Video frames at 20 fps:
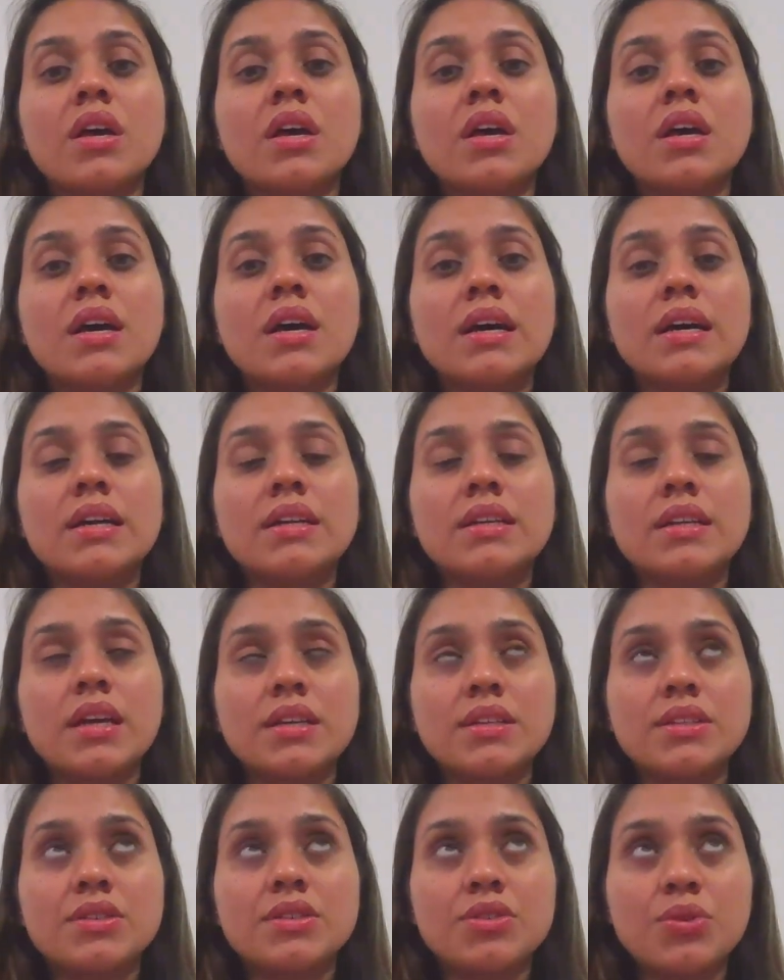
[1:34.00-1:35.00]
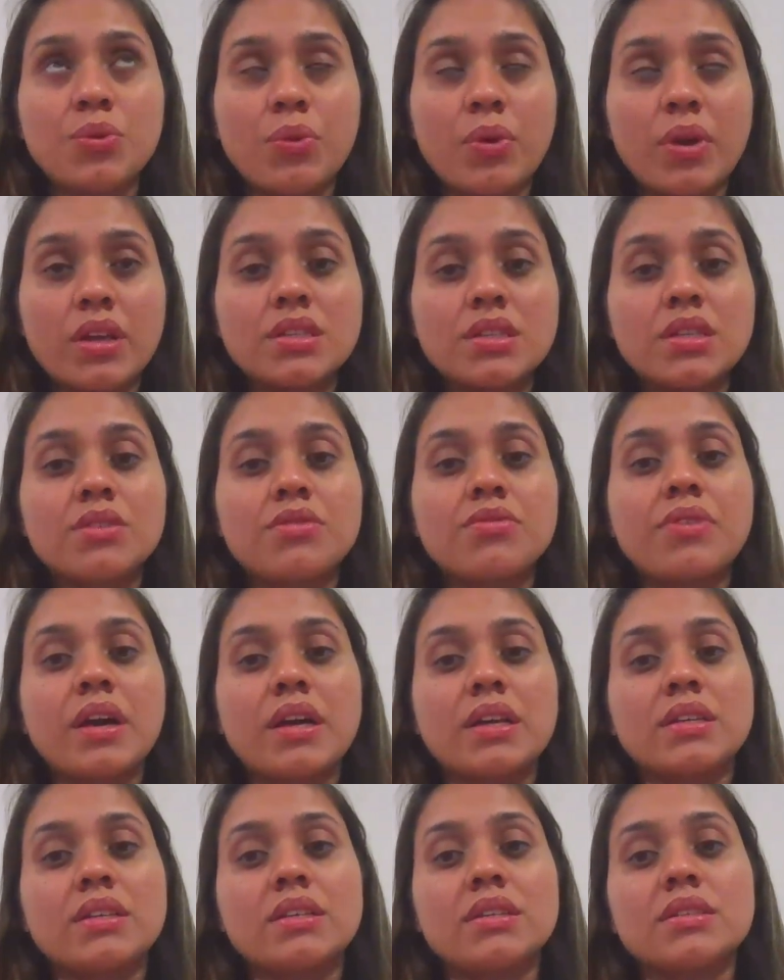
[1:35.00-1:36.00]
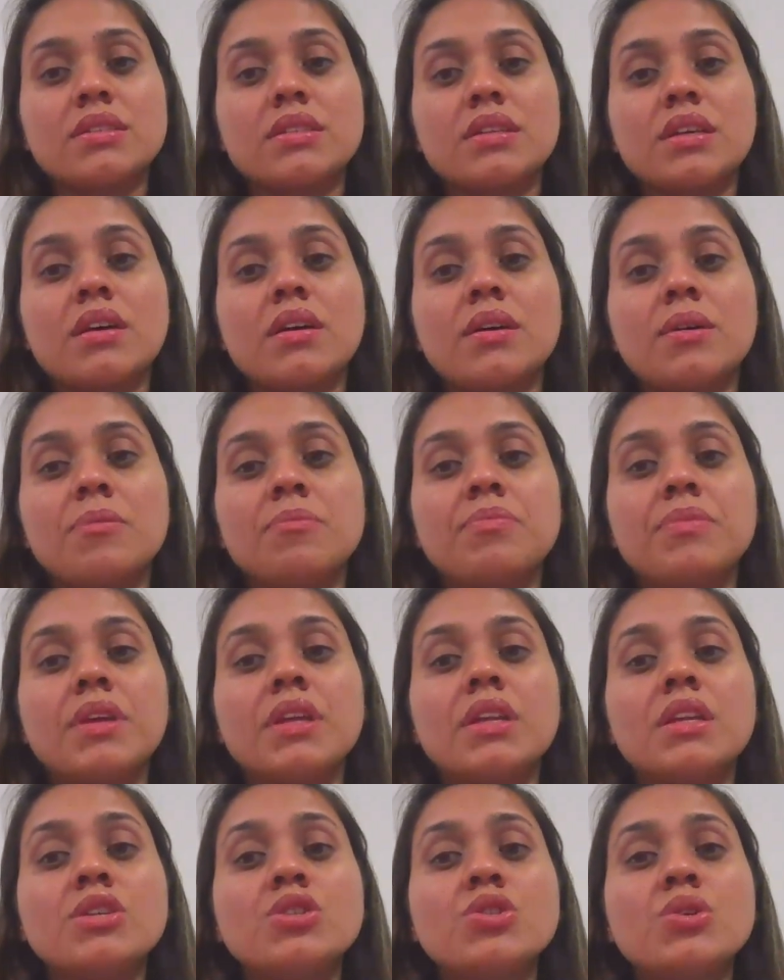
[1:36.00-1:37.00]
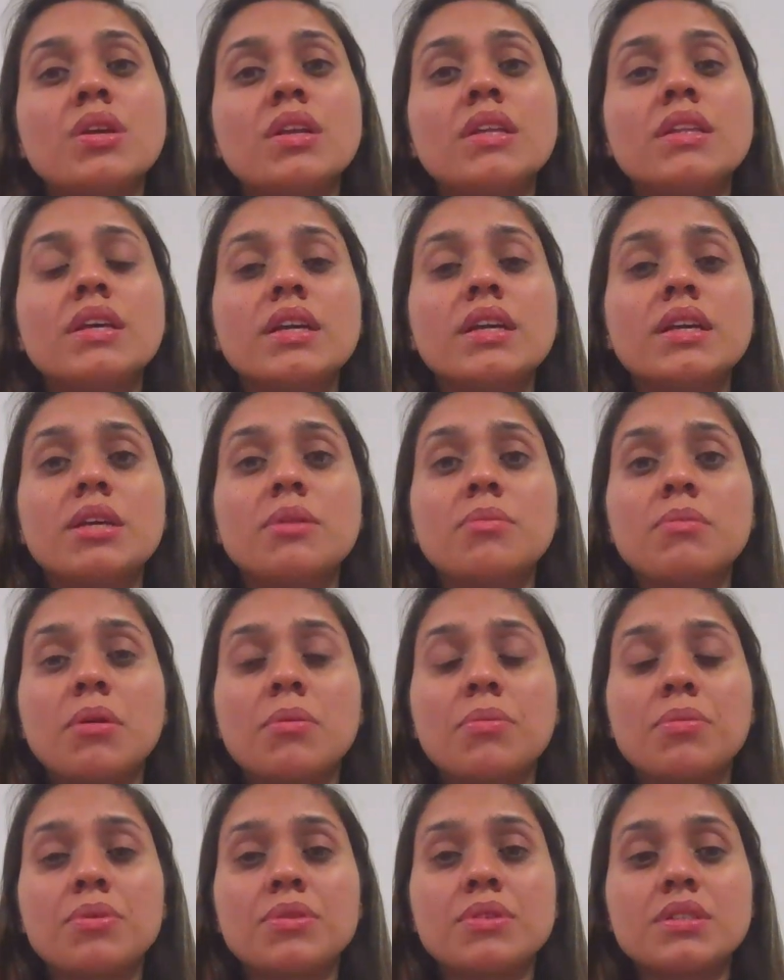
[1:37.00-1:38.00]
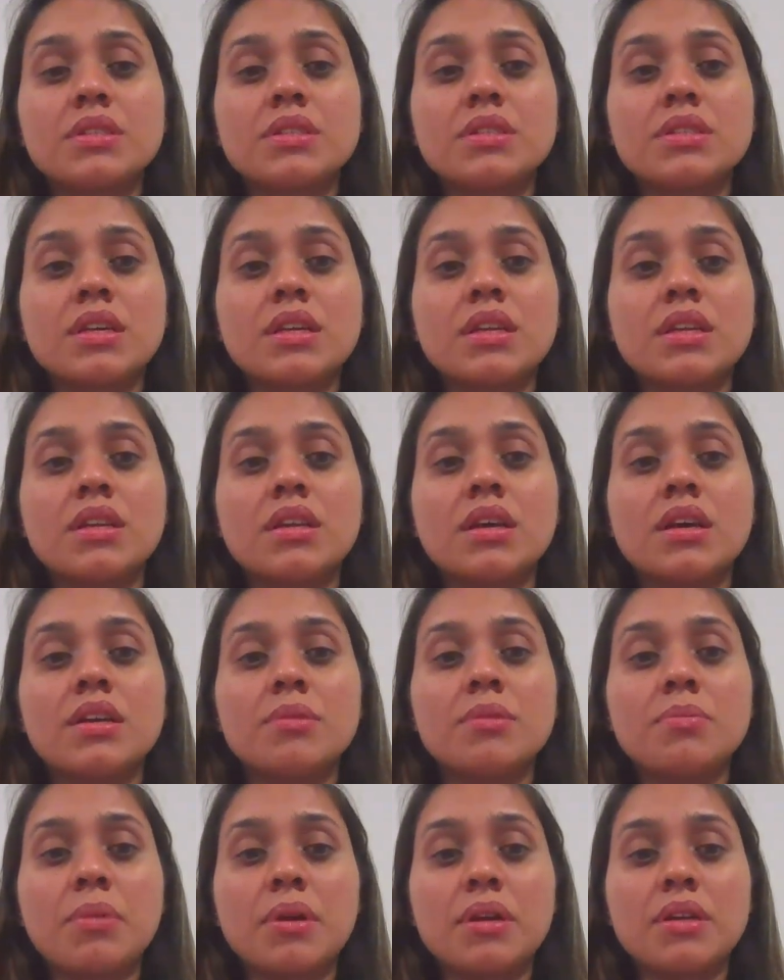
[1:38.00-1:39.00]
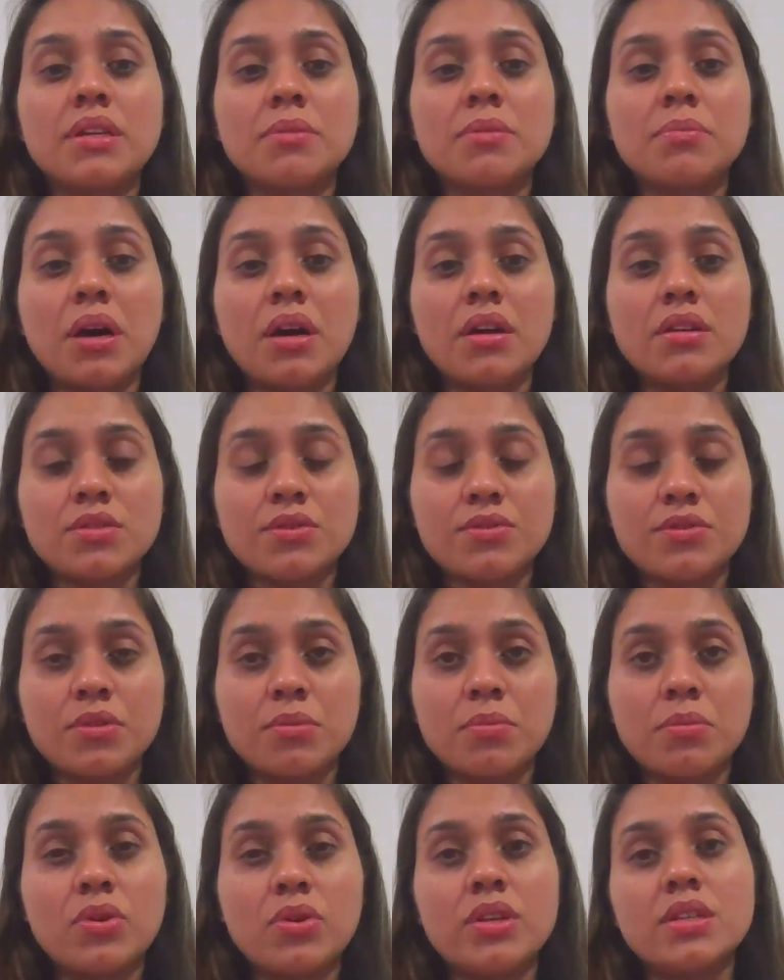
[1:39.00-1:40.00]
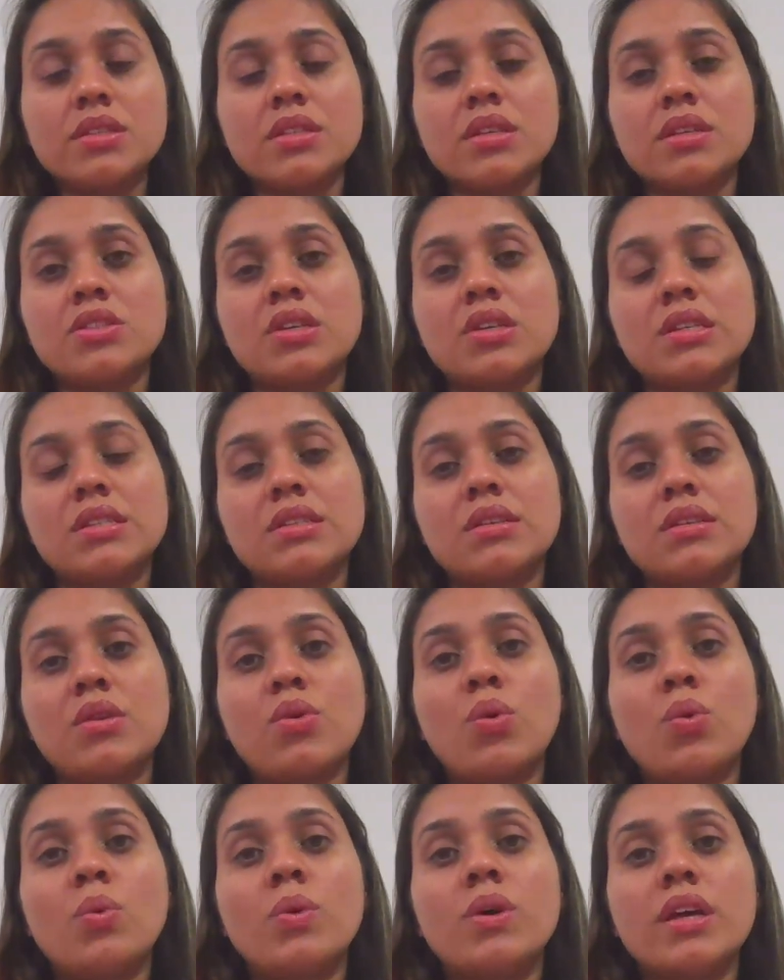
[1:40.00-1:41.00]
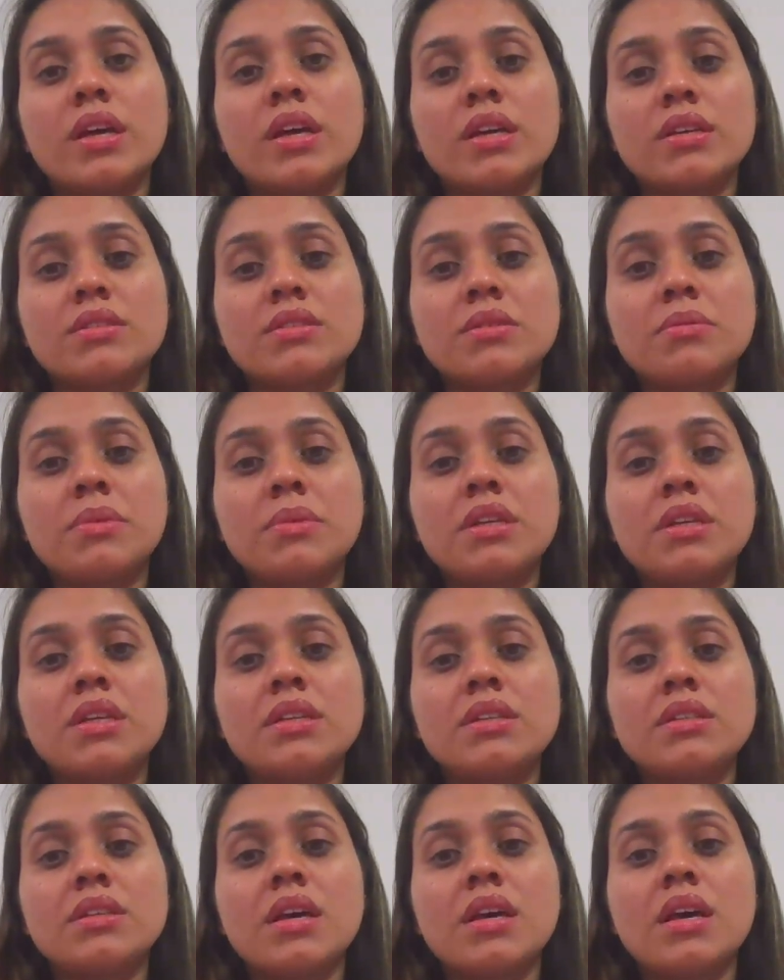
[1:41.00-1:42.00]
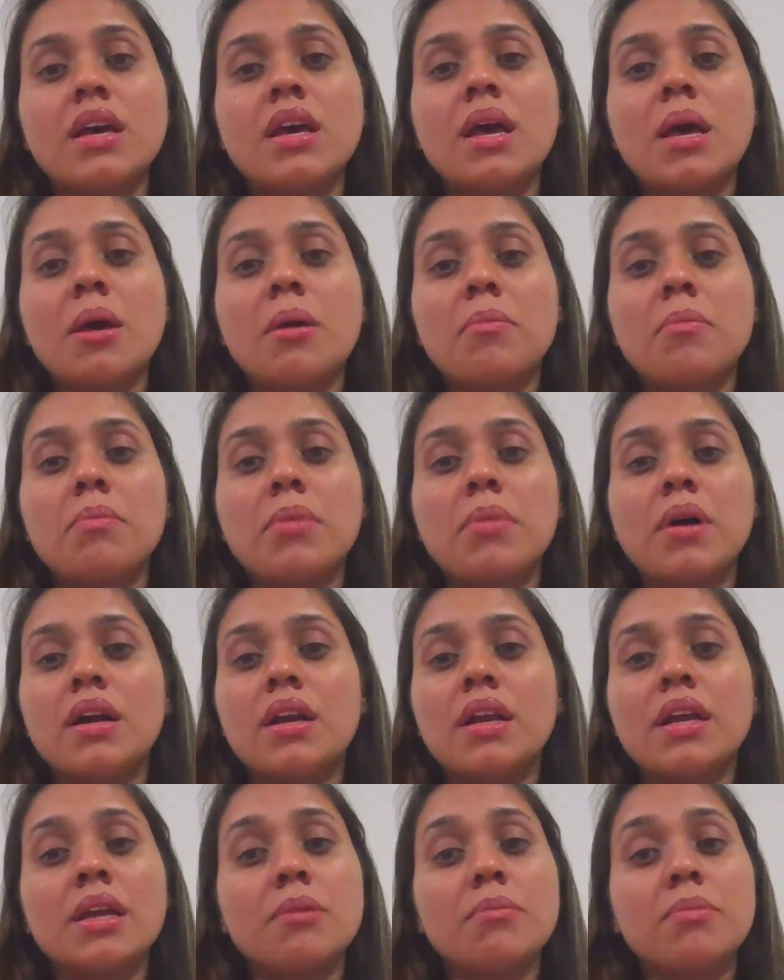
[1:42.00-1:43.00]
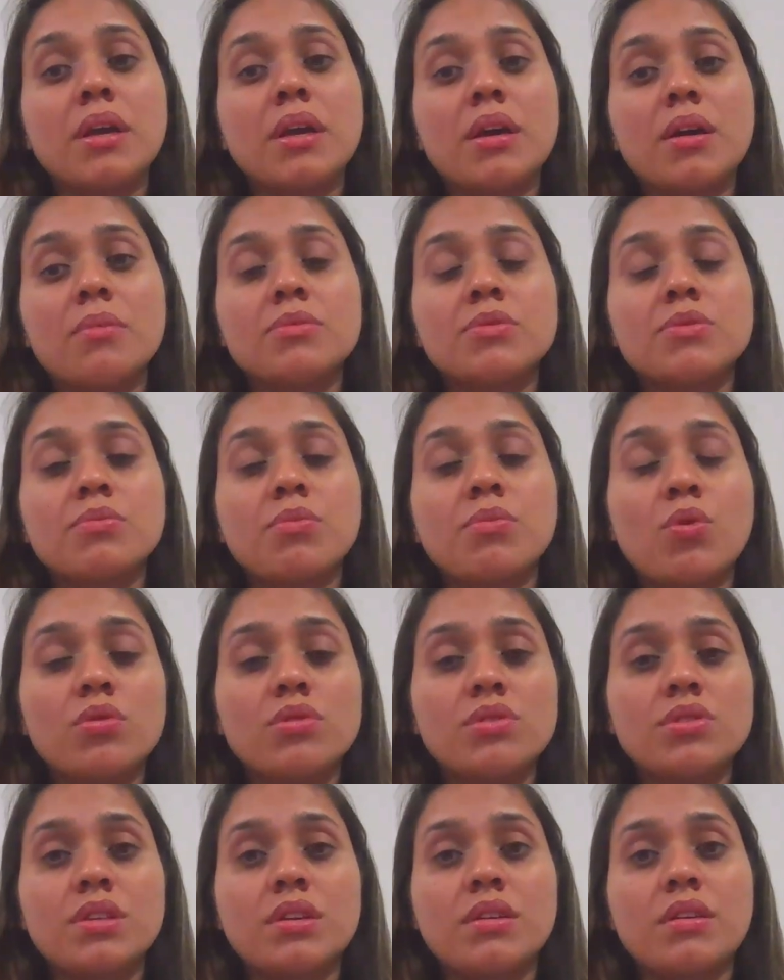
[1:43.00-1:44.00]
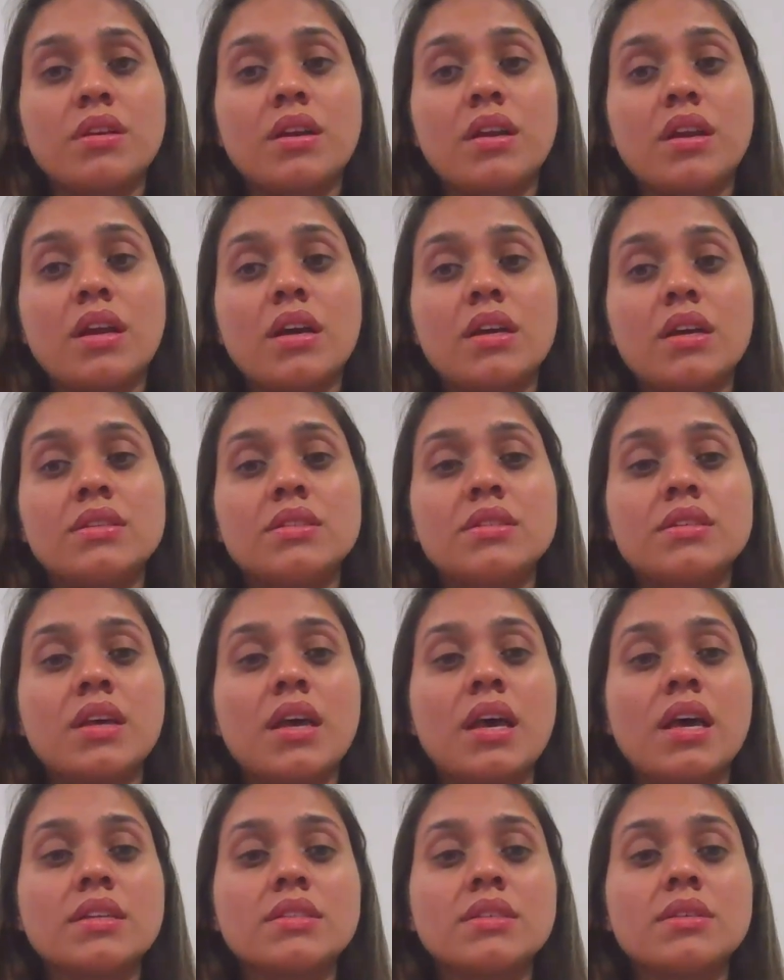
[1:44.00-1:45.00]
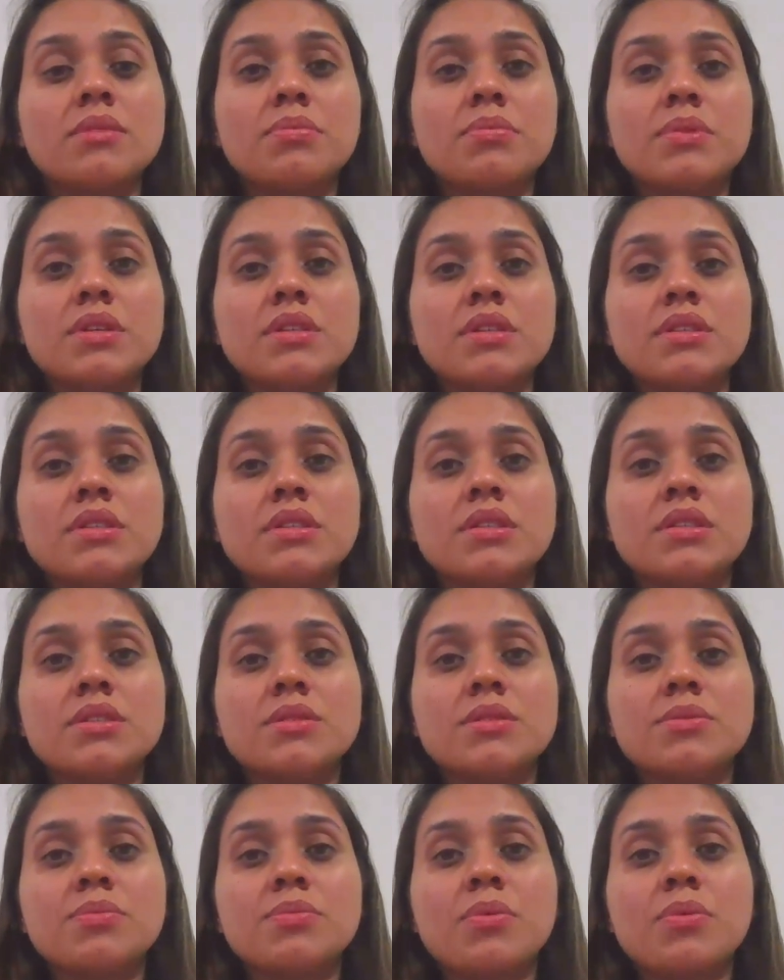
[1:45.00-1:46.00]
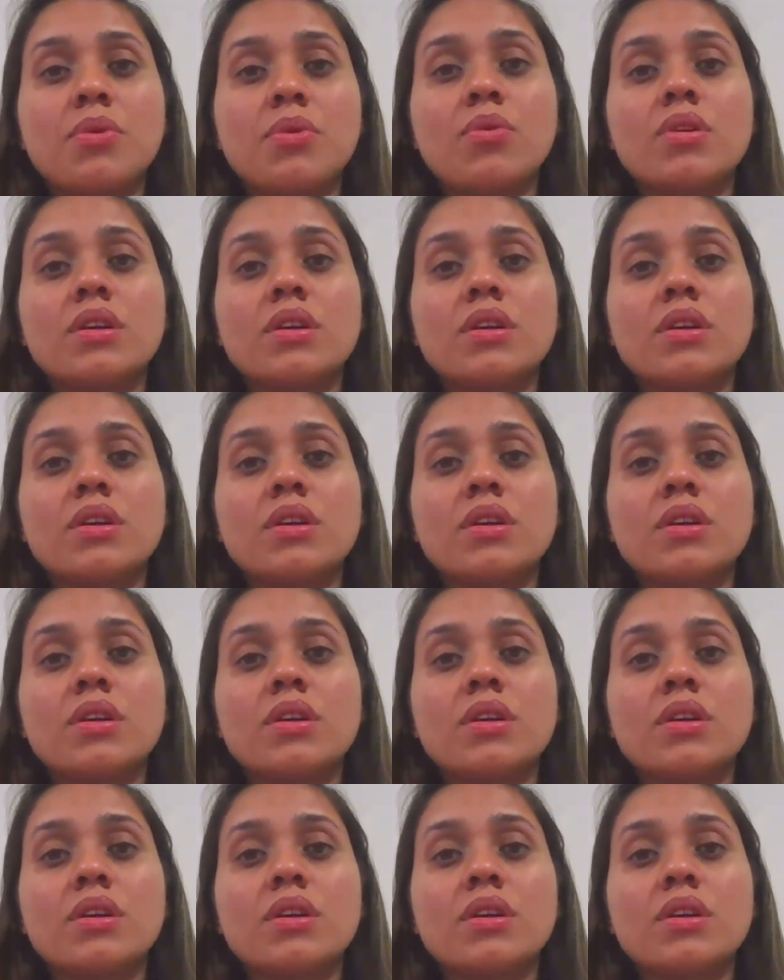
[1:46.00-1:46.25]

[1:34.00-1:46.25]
natriuretic factors. Initially, the edema present in dependent parts of the body, such as lower extremities, but it becomes more generalized as the disease progresses.